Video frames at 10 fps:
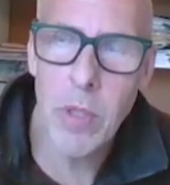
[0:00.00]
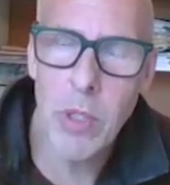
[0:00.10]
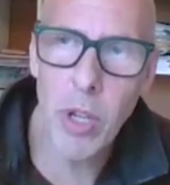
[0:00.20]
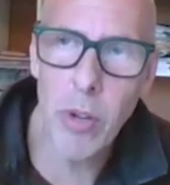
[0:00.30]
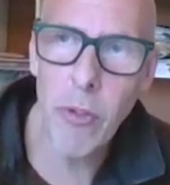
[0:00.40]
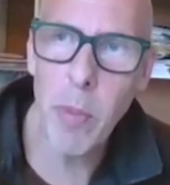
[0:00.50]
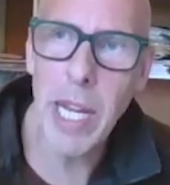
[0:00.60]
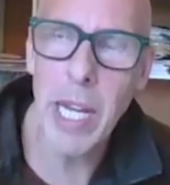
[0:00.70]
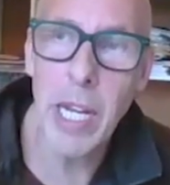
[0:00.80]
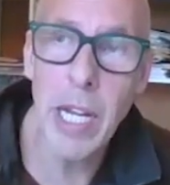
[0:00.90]
So for
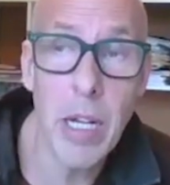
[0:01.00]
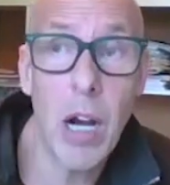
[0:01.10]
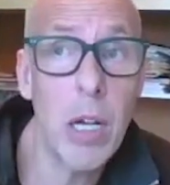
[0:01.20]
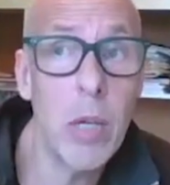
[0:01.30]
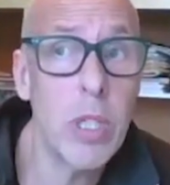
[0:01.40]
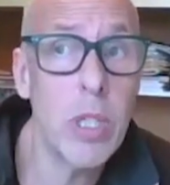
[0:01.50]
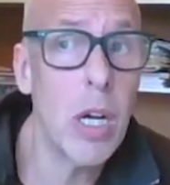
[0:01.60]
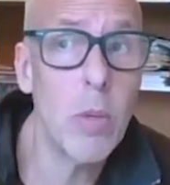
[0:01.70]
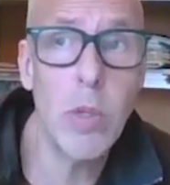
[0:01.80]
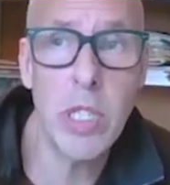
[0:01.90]
me, I
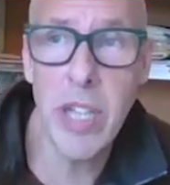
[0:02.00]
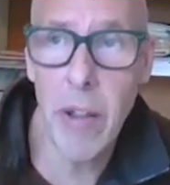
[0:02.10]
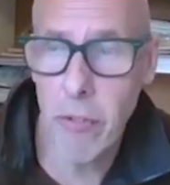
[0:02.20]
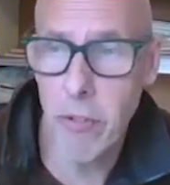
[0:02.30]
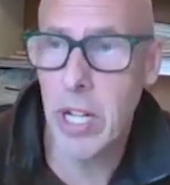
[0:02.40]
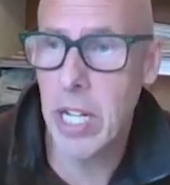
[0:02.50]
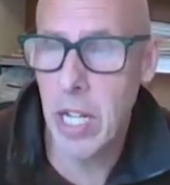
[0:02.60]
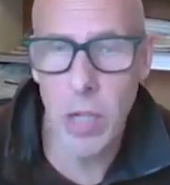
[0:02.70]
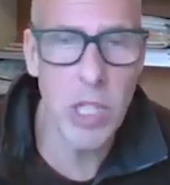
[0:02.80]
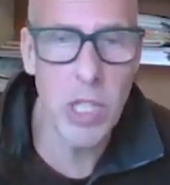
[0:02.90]
would definitely
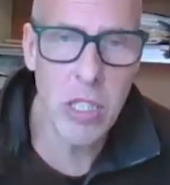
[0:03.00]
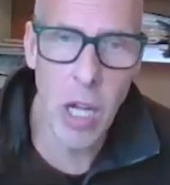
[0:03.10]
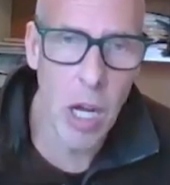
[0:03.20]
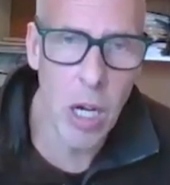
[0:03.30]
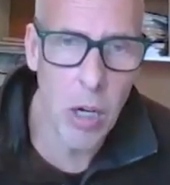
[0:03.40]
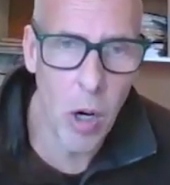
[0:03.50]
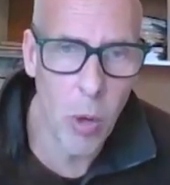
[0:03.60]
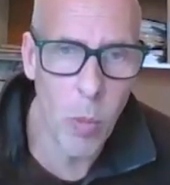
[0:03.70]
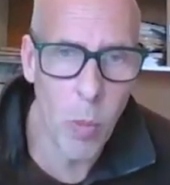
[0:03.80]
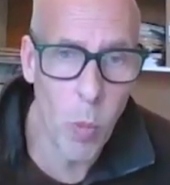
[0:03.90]
only start
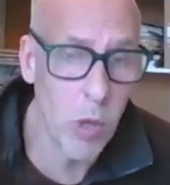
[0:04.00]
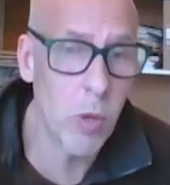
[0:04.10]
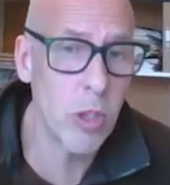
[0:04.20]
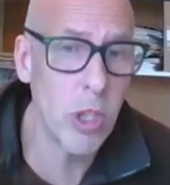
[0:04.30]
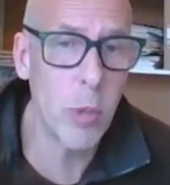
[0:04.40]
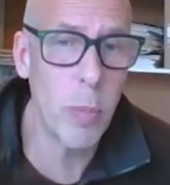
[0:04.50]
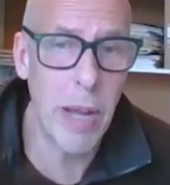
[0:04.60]
on one or two